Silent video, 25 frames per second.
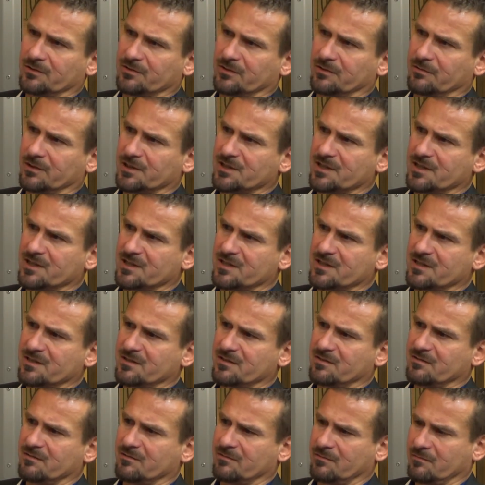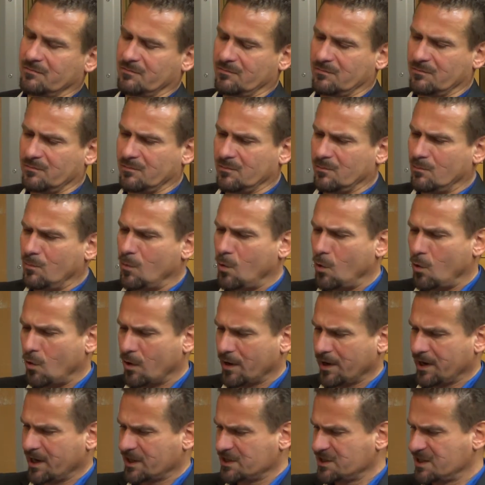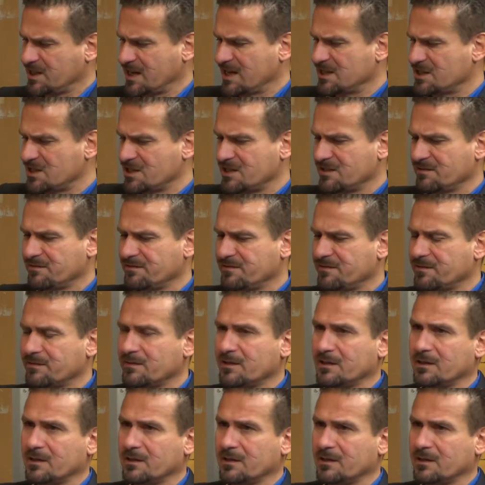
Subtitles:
there was this more extensive